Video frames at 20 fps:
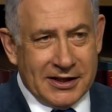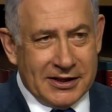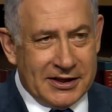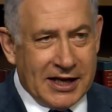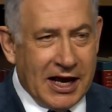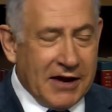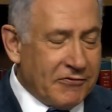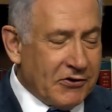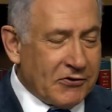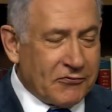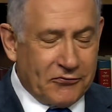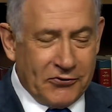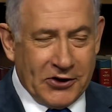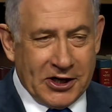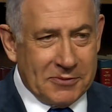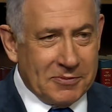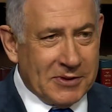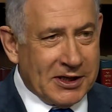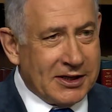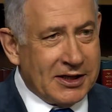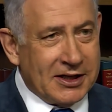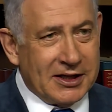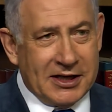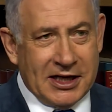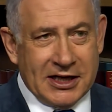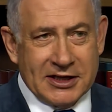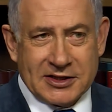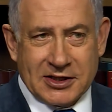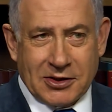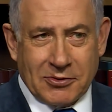David Friedman.
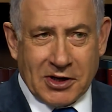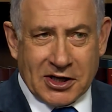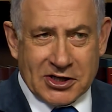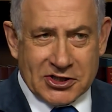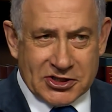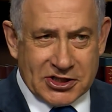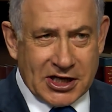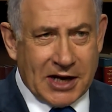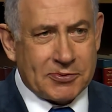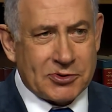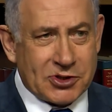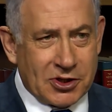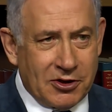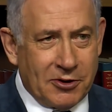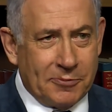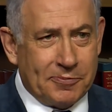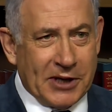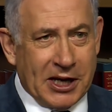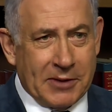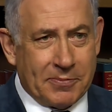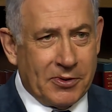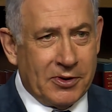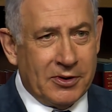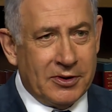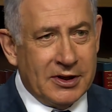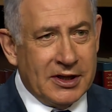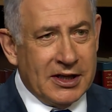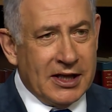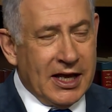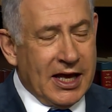These are exceptional people,
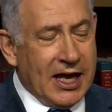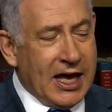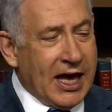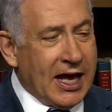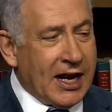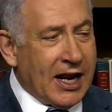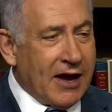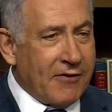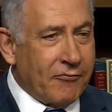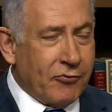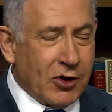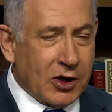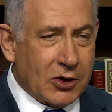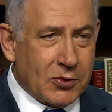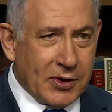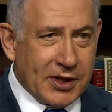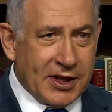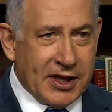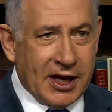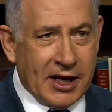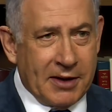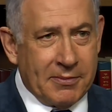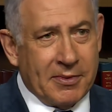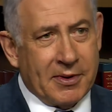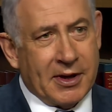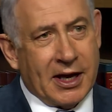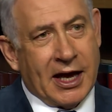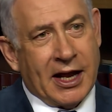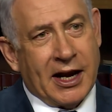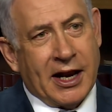and I've worked with them,
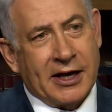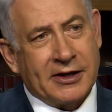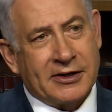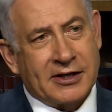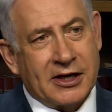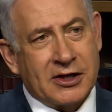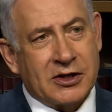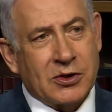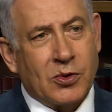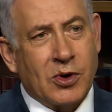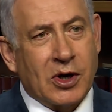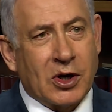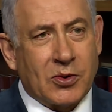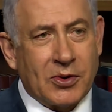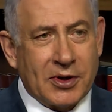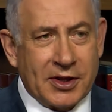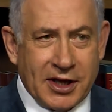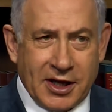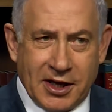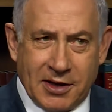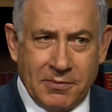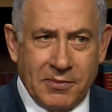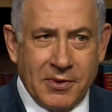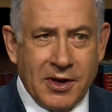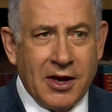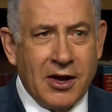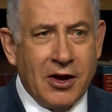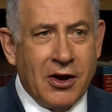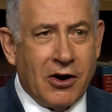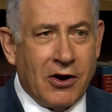and I intend to work with him
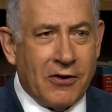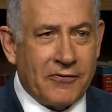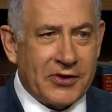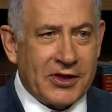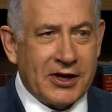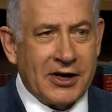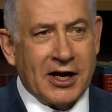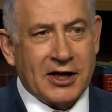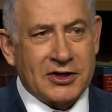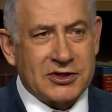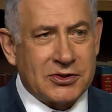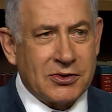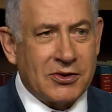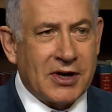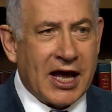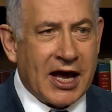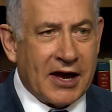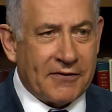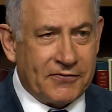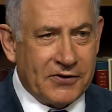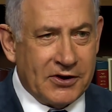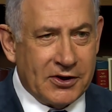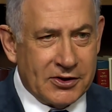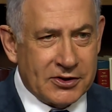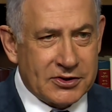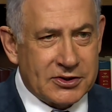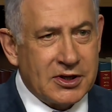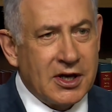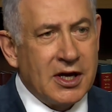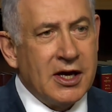over the next 2.5
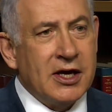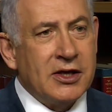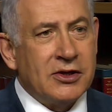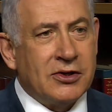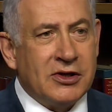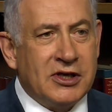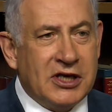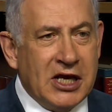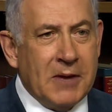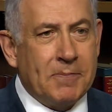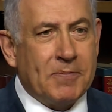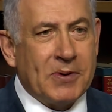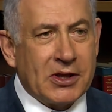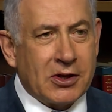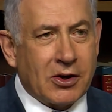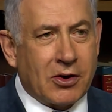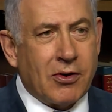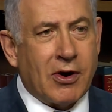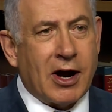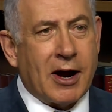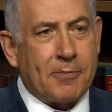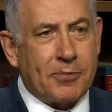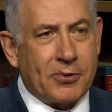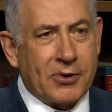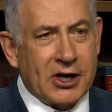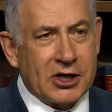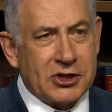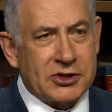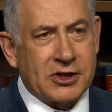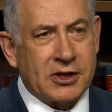years to deepen the
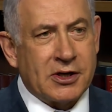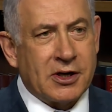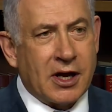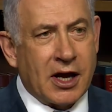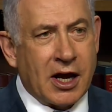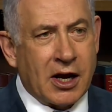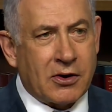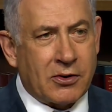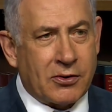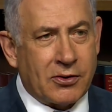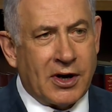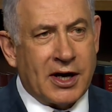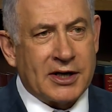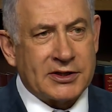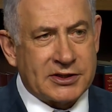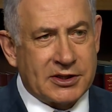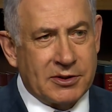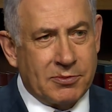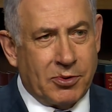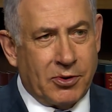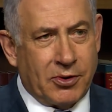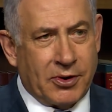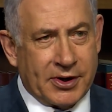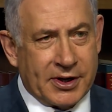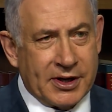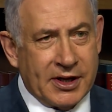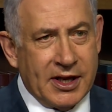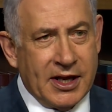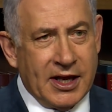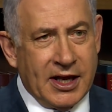cooperation across the board.
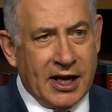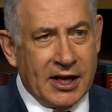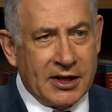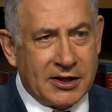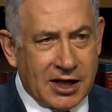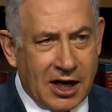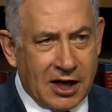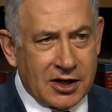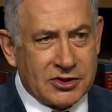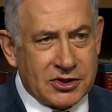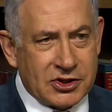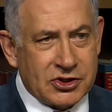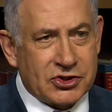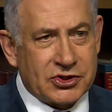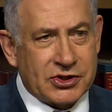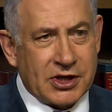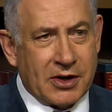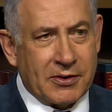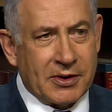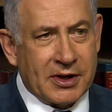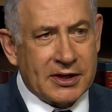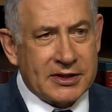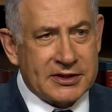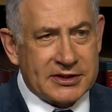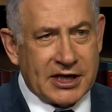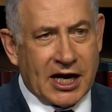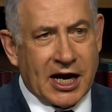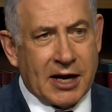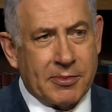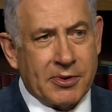Intelligence sharing,
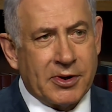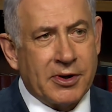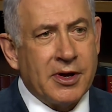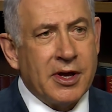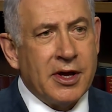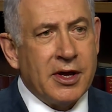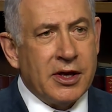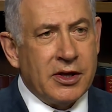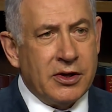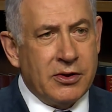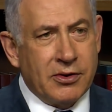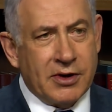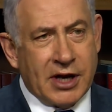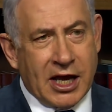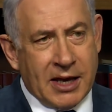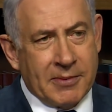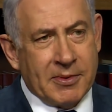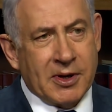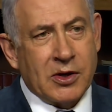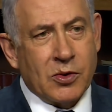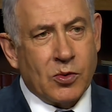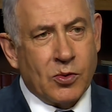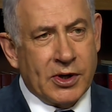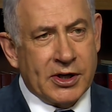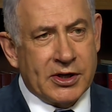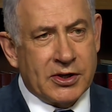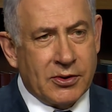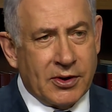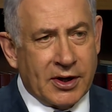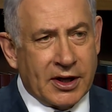cyber, you name it, we're
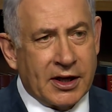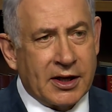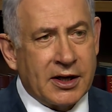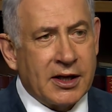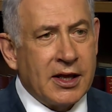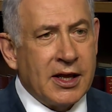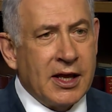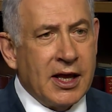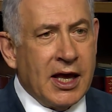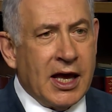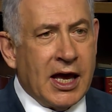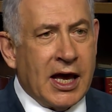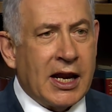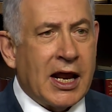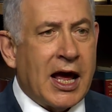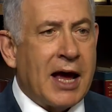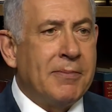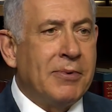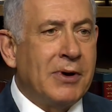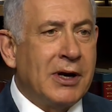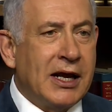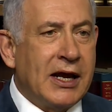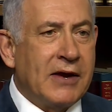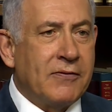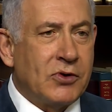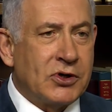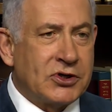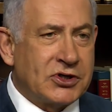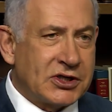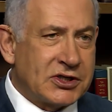doing it. And I believe
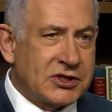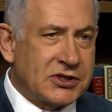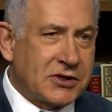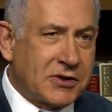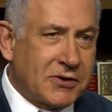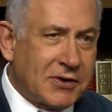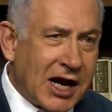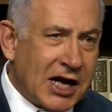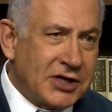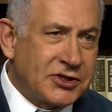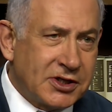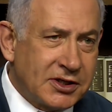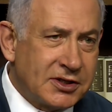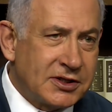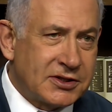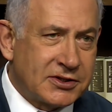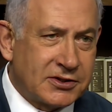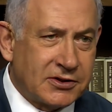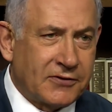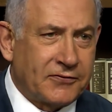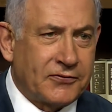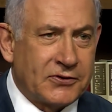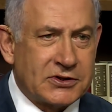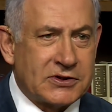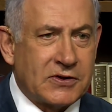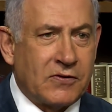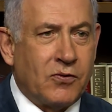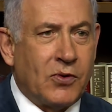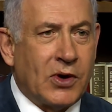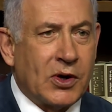we're just scratching the surface
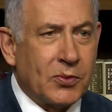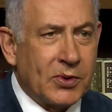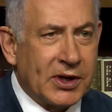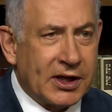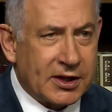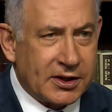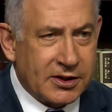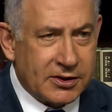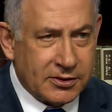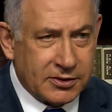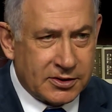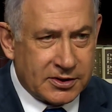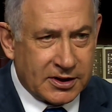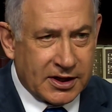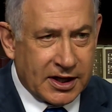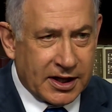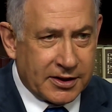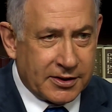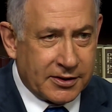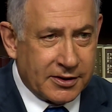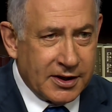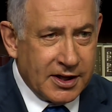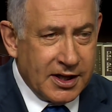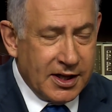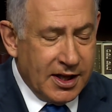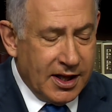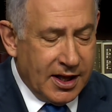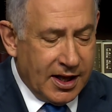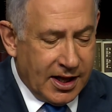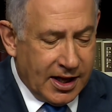of what we can do together.
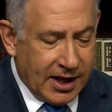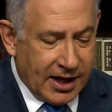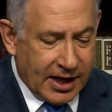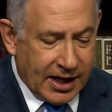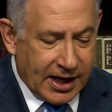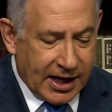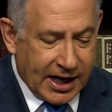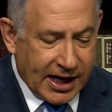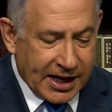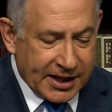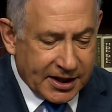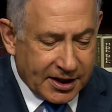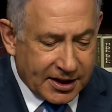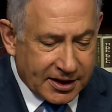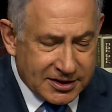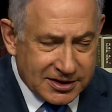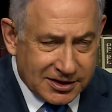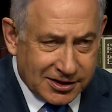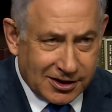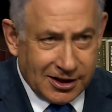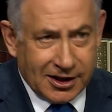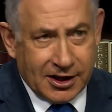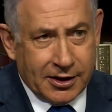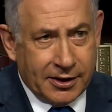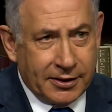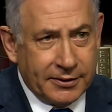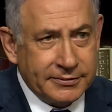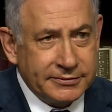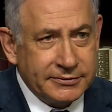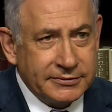I think it's
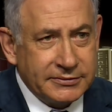clear.